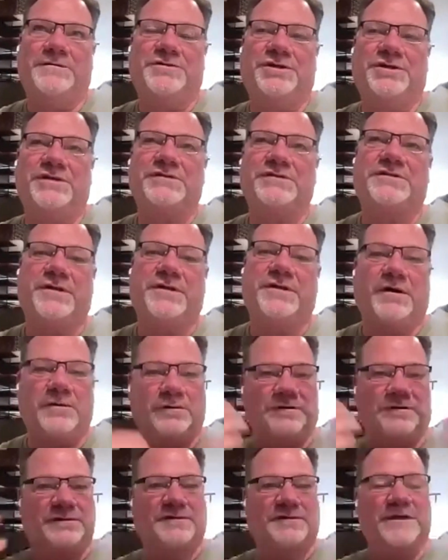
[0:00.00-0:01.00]
just
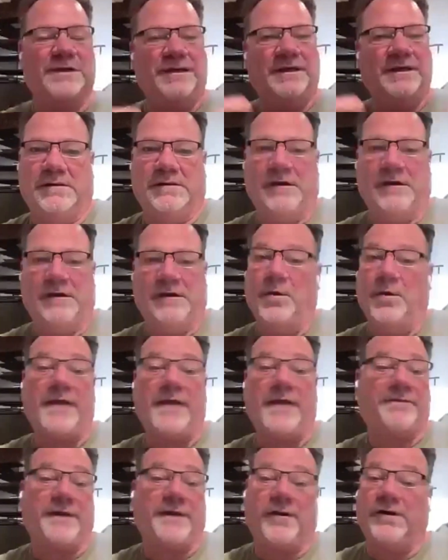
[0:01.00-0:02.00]
those, we're
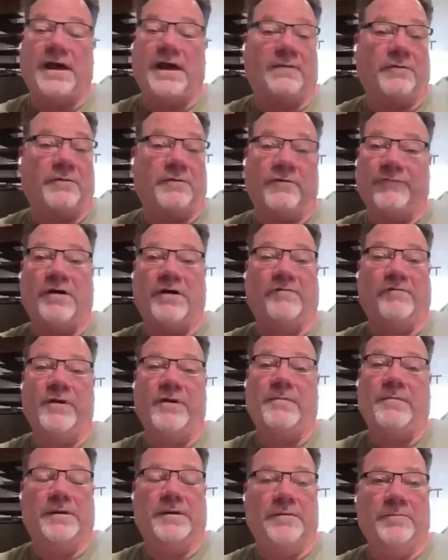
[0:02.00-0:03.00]
not there yet. We're far
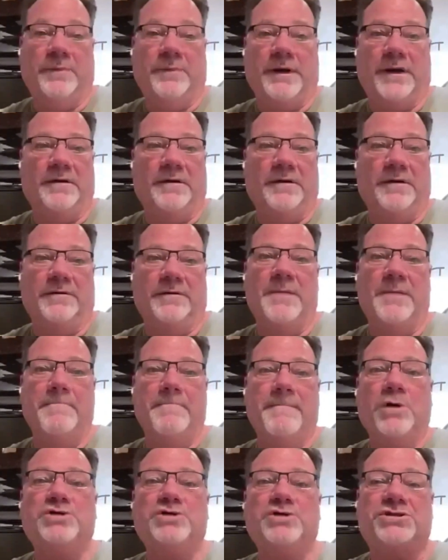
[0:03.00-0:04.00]
from it, but
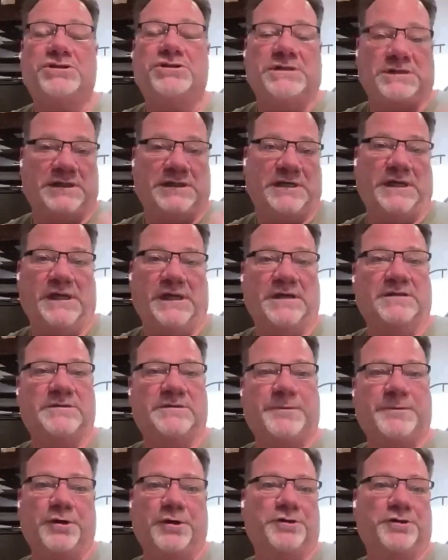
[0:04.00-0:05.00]
emotionally,
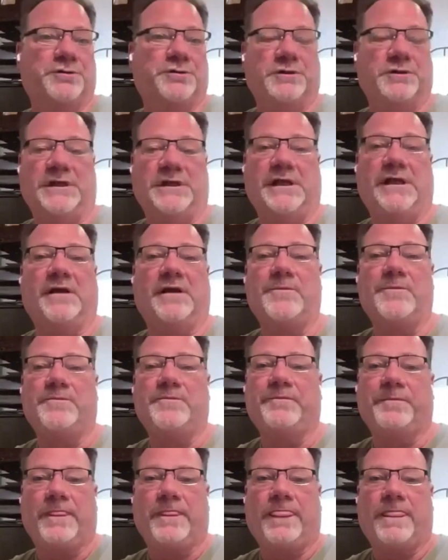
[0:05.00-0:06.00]
spiritually,
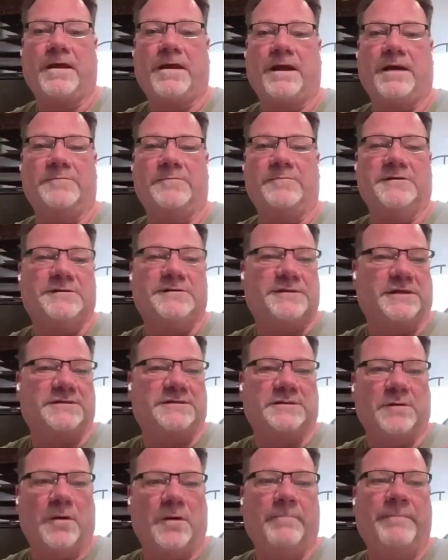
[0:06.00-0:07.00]
I'm in
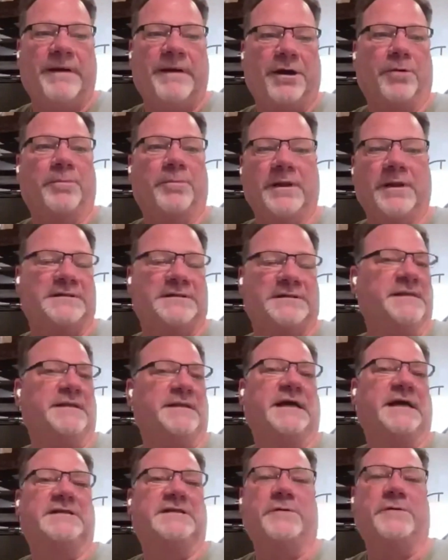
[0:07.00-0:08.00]
such a better place, and
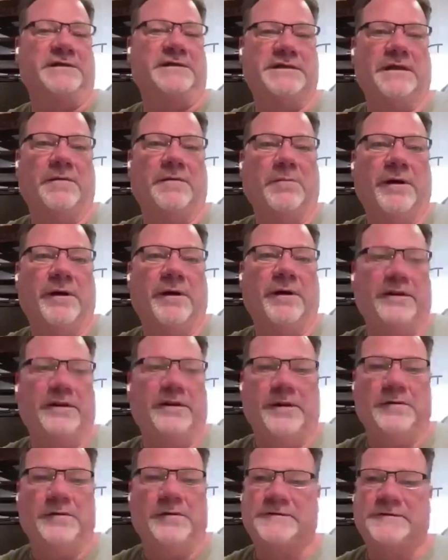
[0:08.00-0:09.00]
that's what I celebrate the
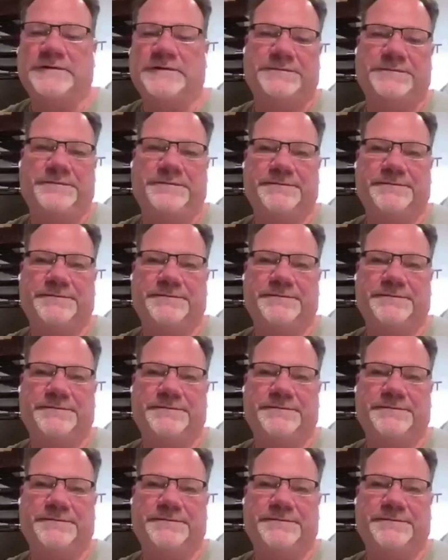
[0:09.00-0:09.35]
most.